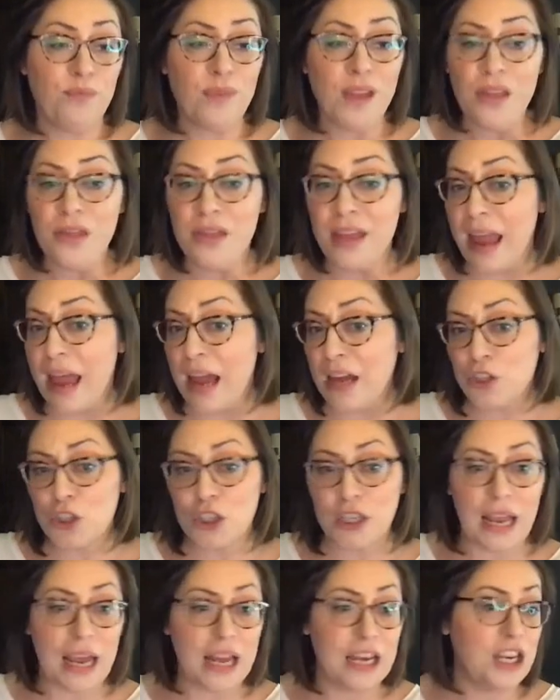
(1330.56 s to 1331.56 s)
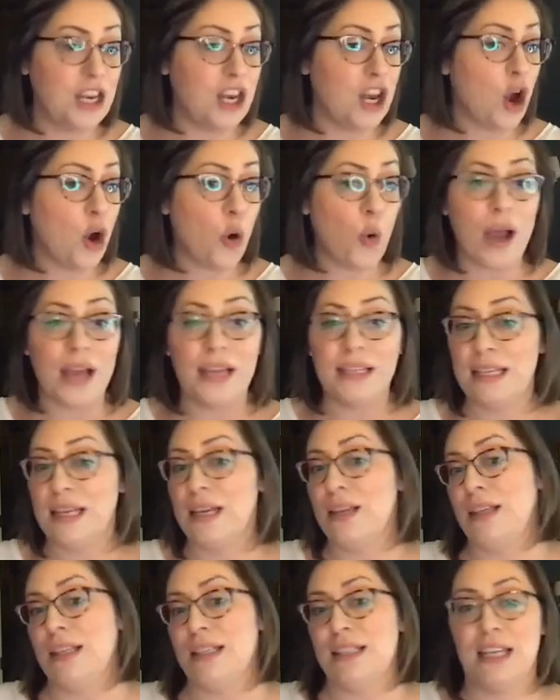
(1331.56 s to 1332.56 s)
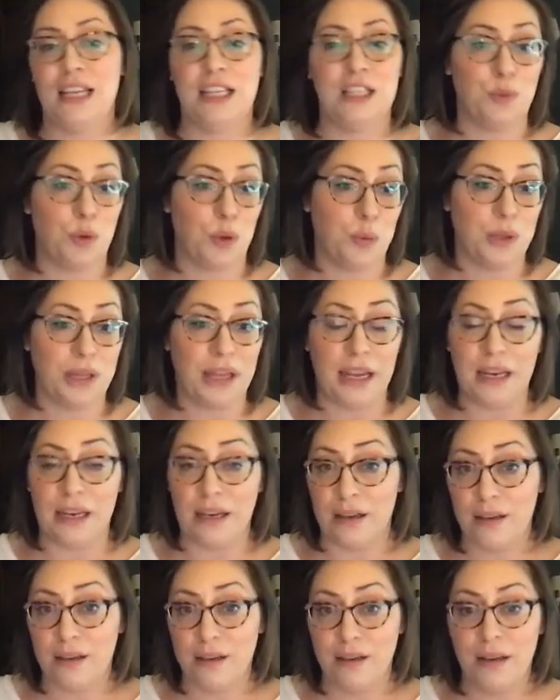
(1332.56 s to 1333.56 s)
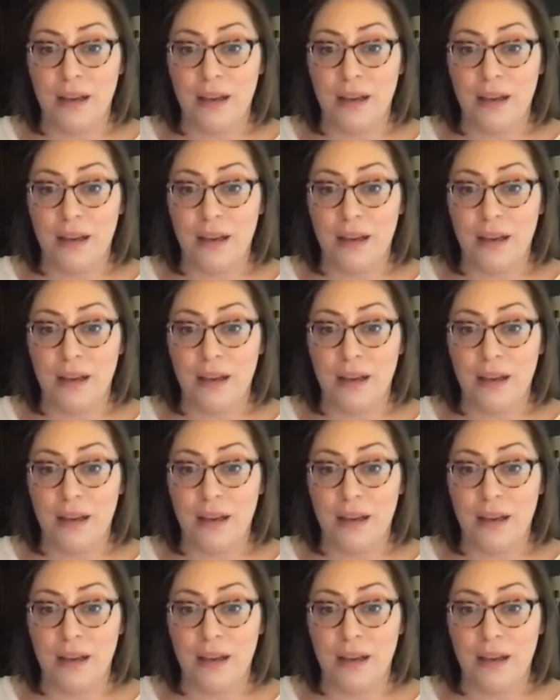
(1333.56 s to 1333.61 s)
They actually had no idea these kids were related